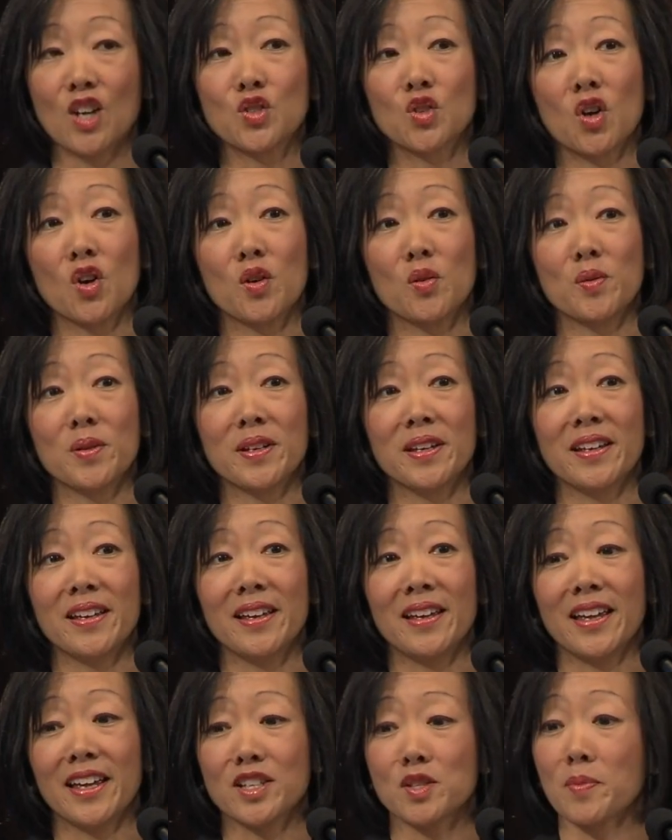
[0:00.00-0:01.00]
So
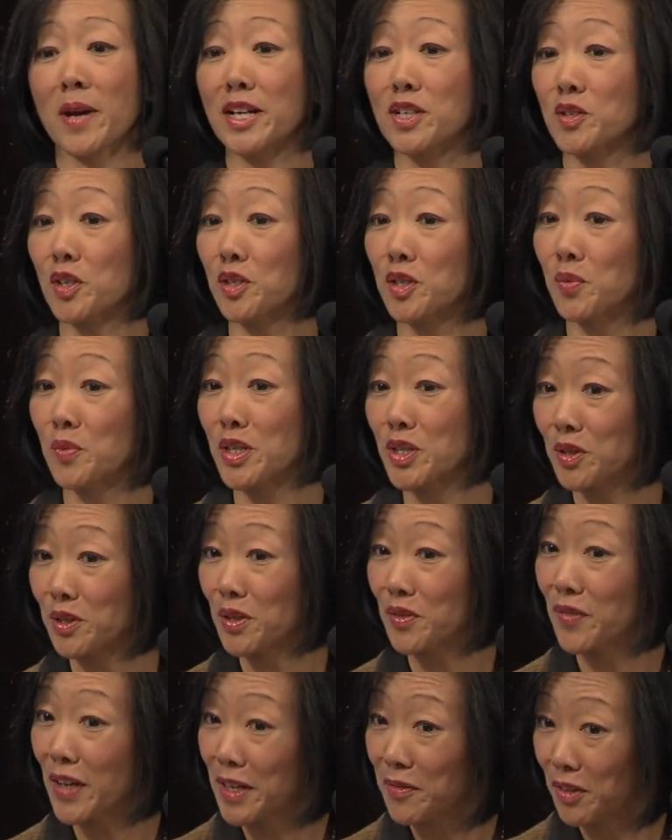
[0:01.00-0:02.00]
it's my turn to
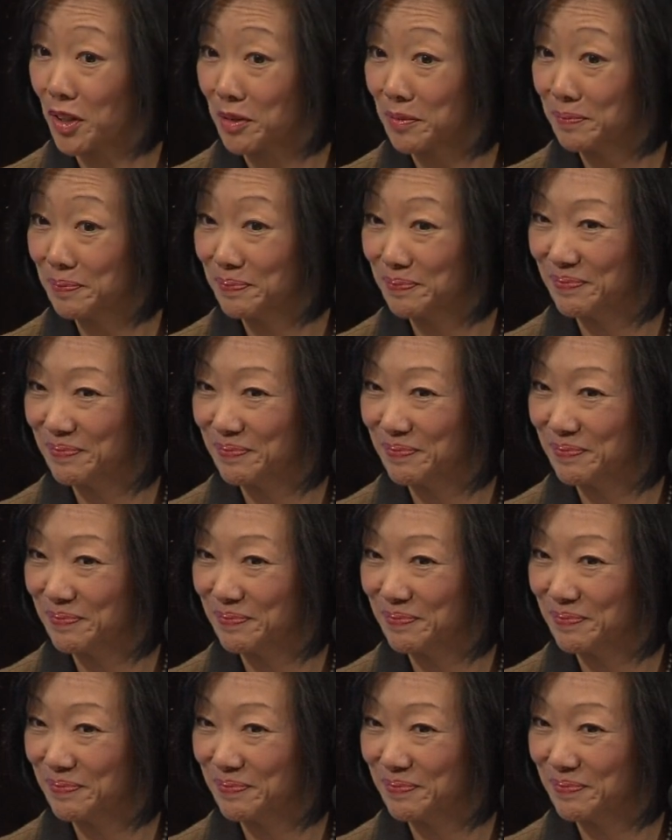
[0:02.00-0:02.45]
return the favor.